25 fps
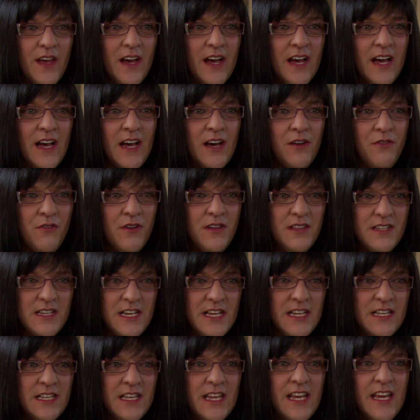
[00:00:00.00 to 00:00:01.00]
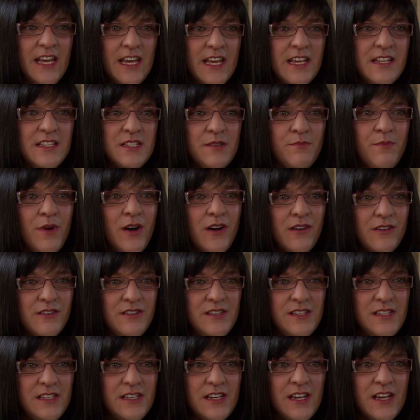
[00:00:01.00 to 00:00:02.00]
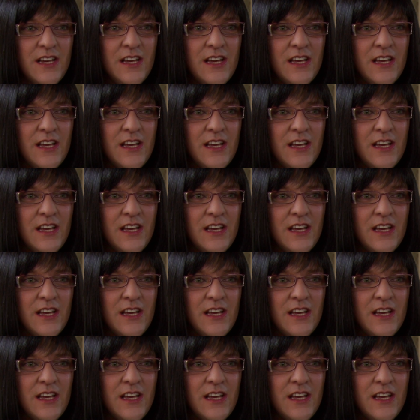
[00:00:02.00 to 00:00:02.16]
What he needs most